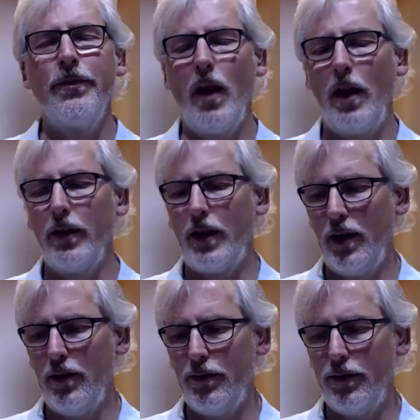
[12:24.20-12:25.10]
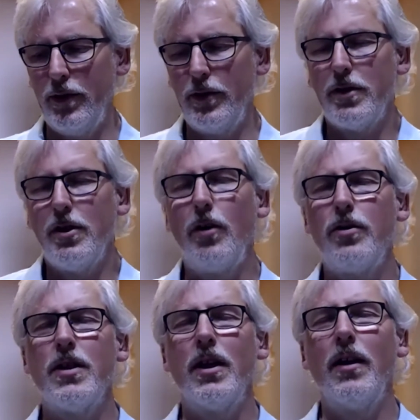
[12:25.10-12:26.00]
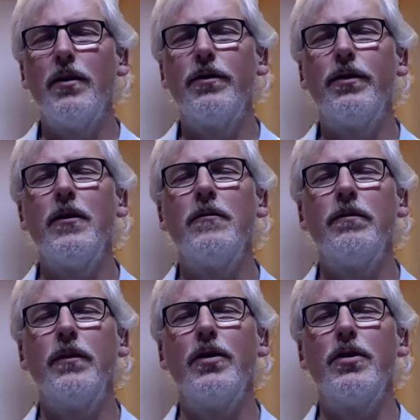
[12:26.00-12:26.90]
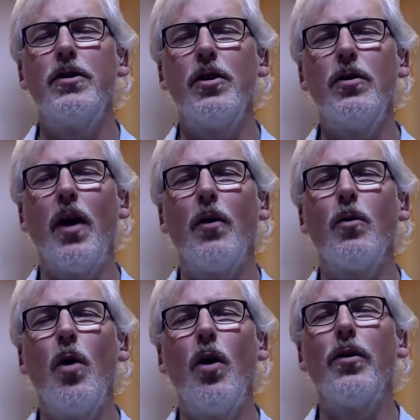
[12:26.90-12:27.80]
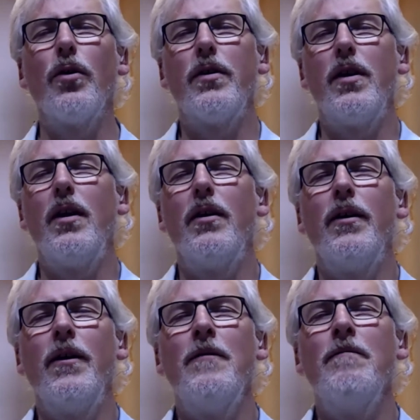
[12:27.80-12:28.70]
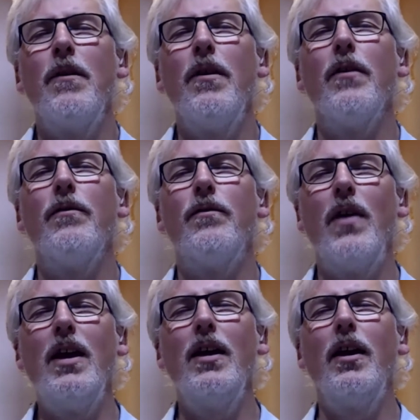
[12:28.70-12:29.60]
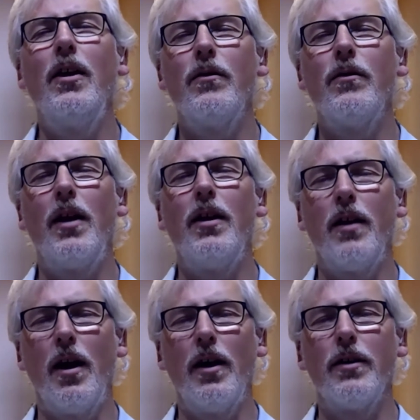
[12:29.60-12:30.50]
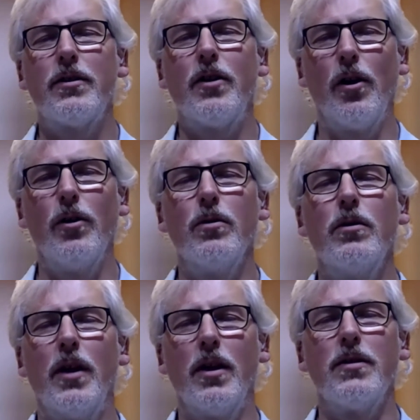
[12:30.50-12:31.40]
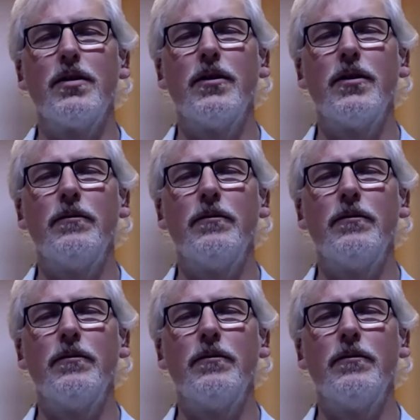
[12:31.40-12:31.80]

And kind of just noticing if, as you do that, what the feeling of letting that go is.